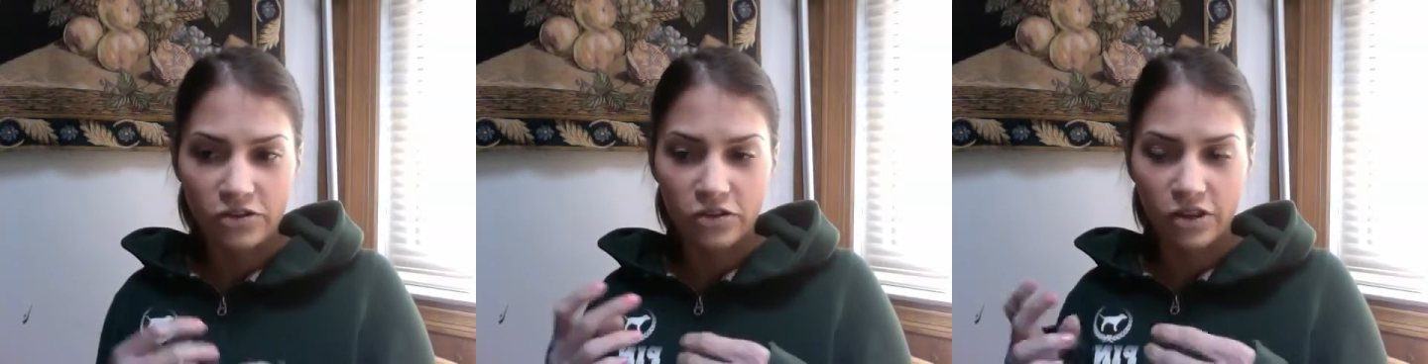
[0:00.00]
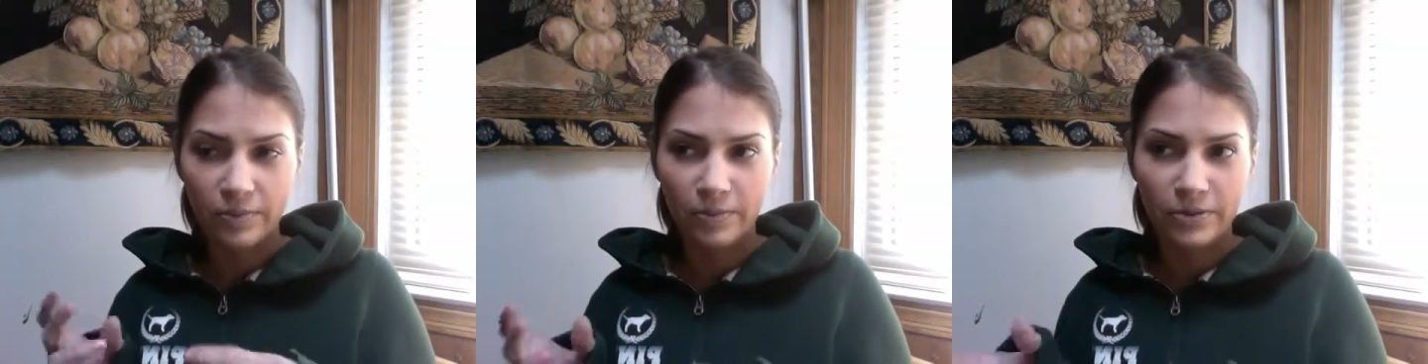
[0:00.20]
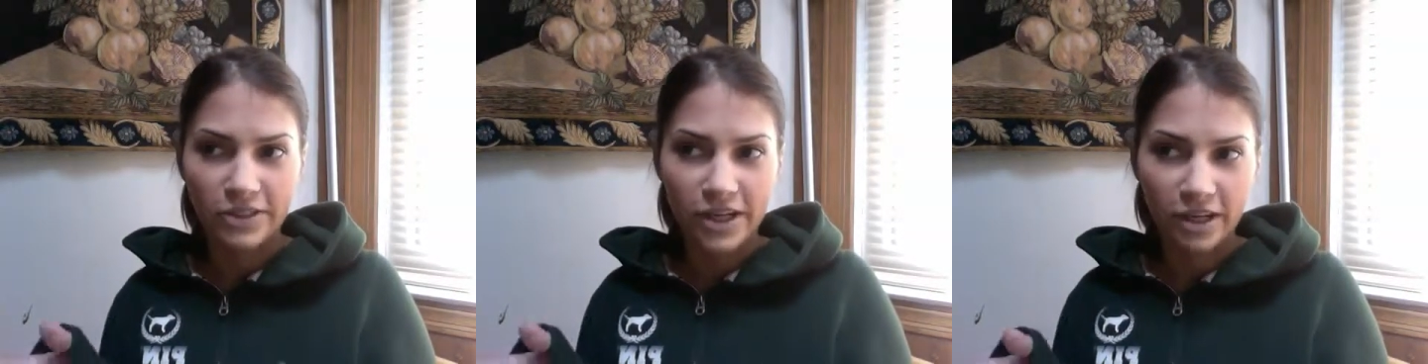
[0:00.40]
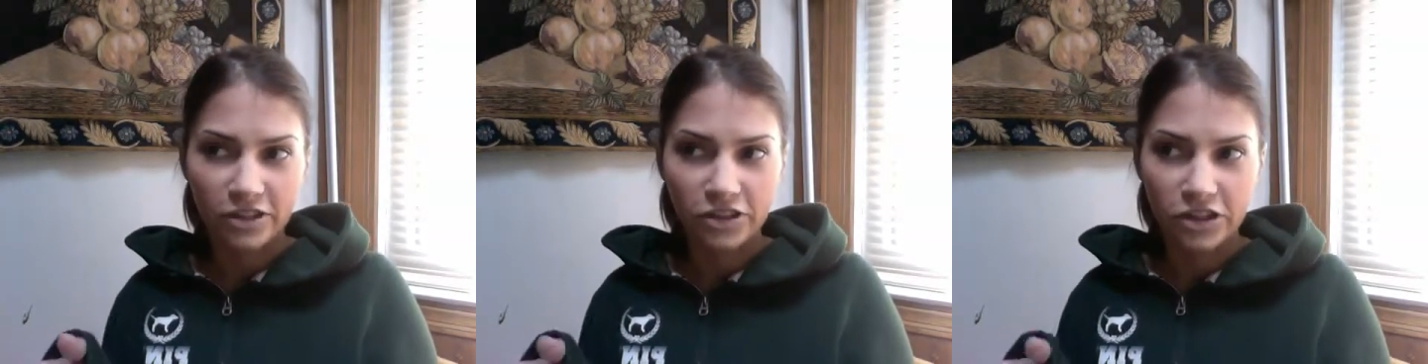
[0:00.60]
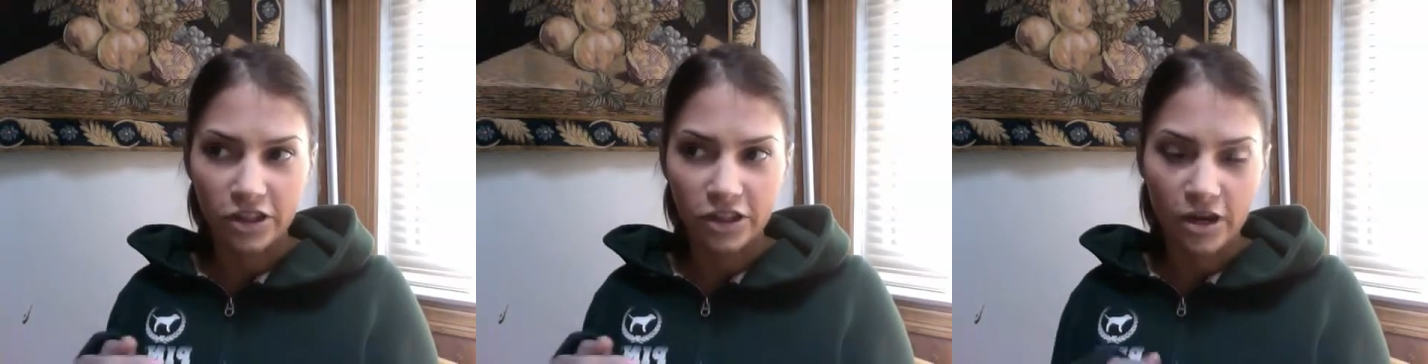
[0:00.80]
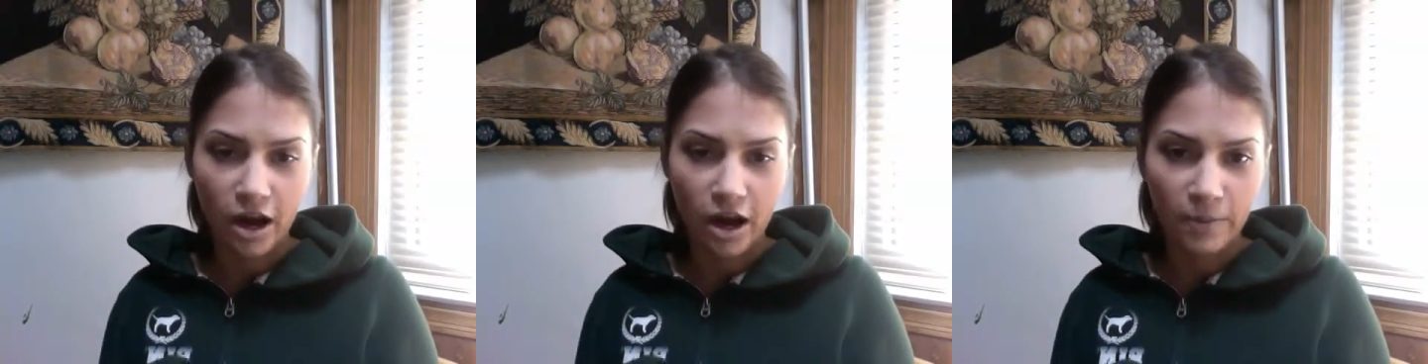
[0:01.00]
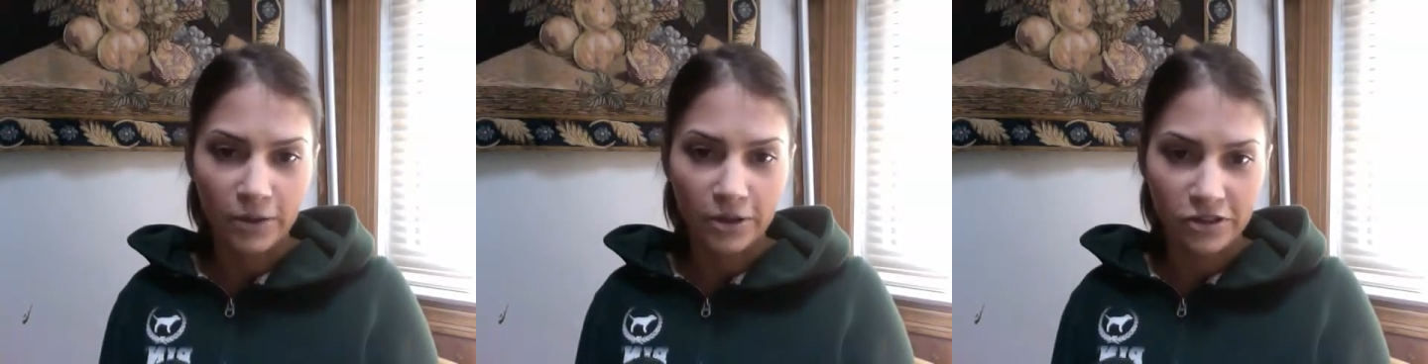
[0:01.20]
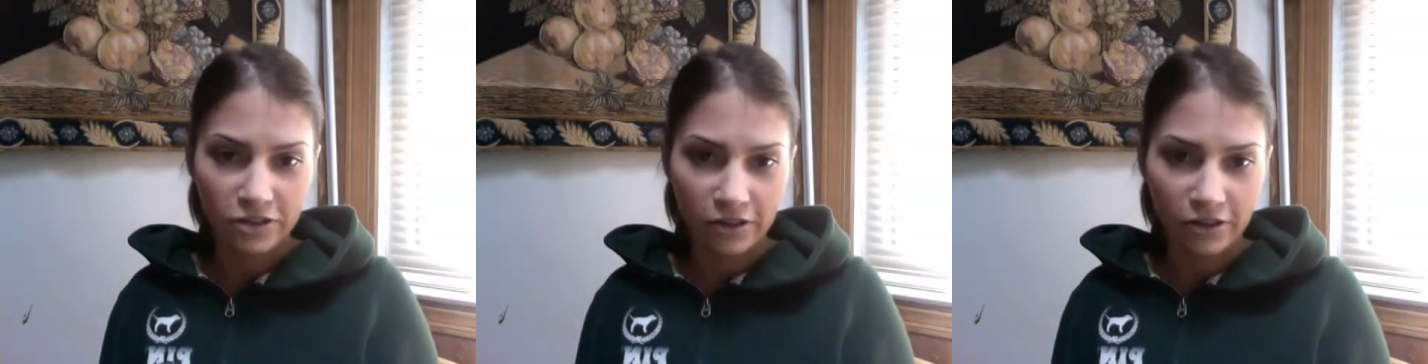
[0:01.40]
So they protect your
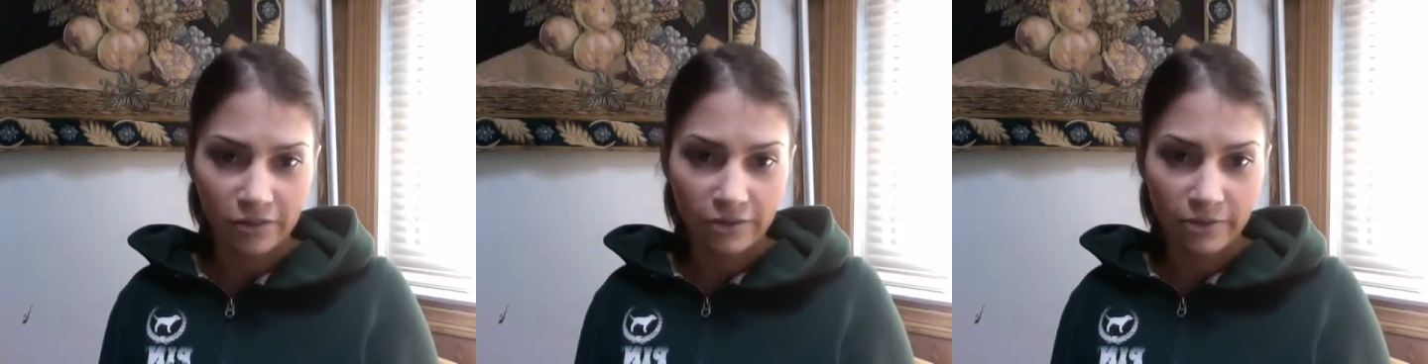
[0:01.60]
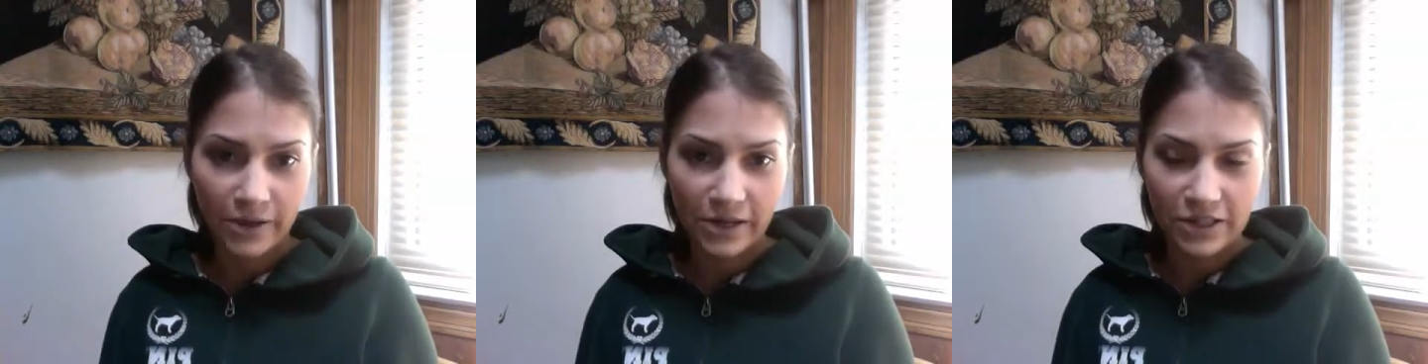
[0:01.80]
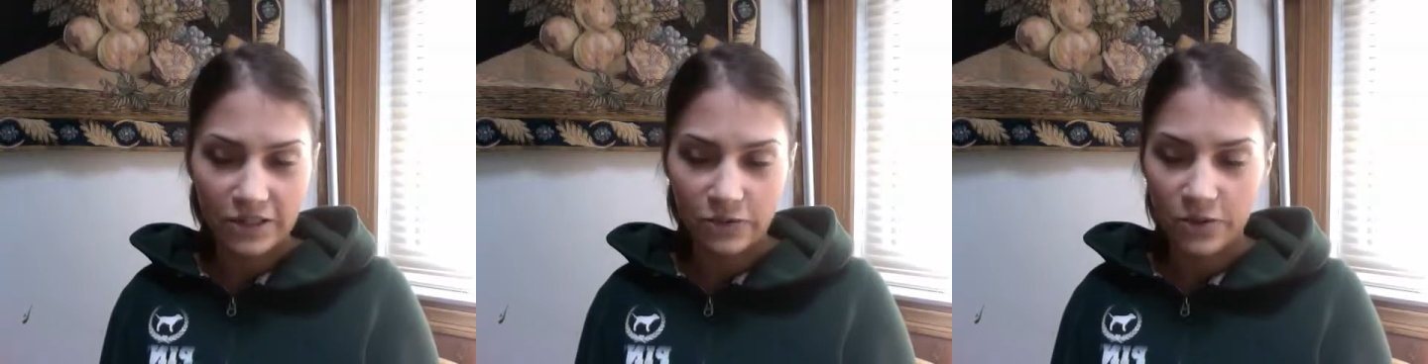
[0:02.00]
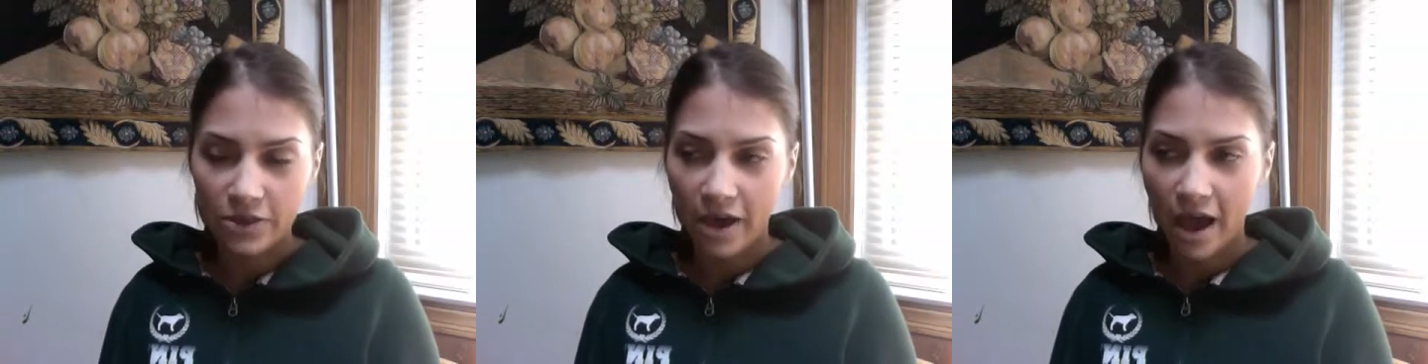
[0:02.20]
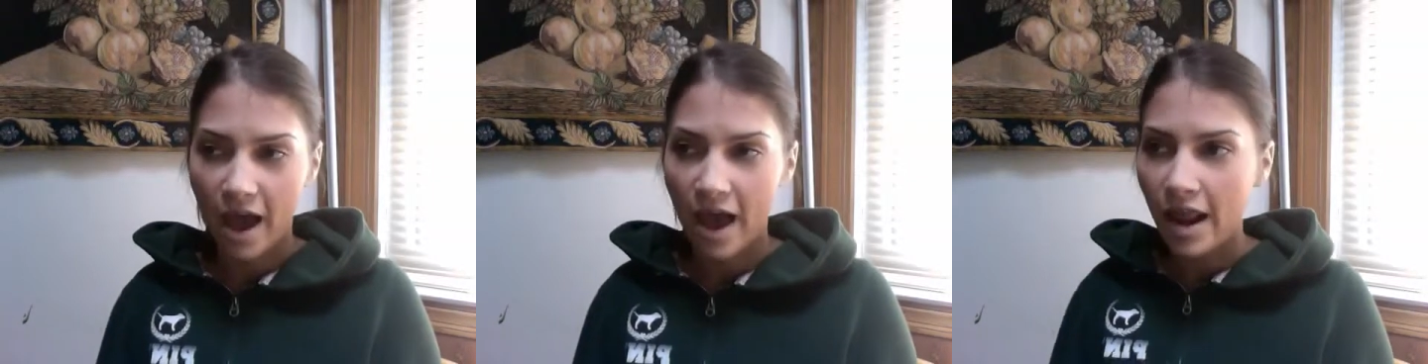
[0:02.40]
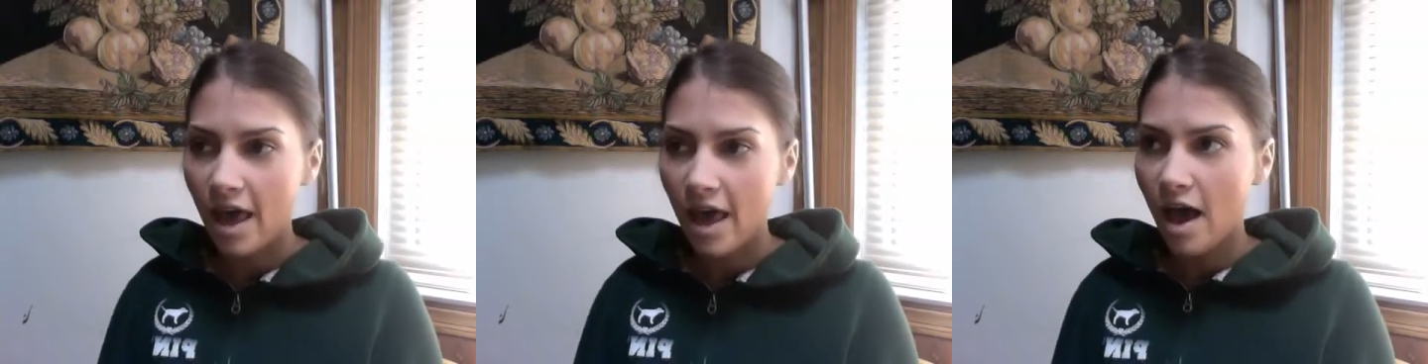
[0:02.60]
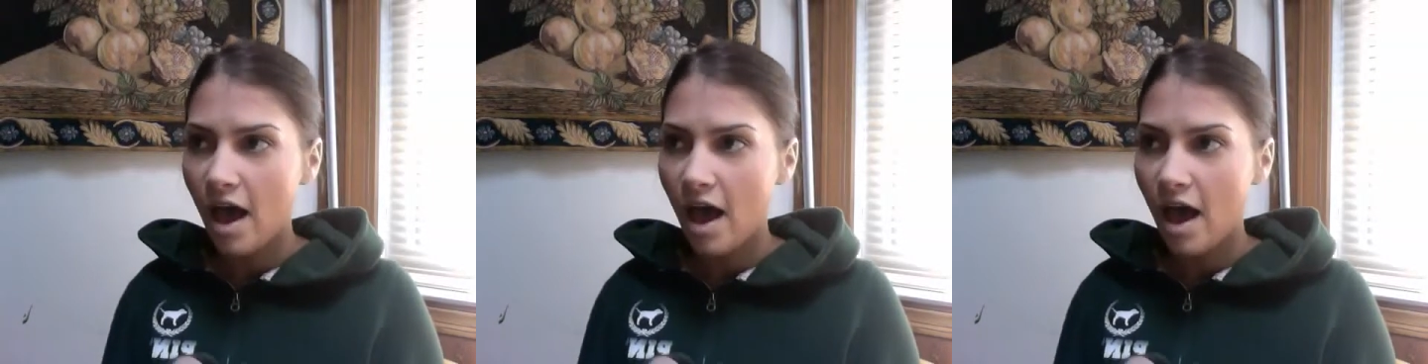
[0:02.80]
personal information with that.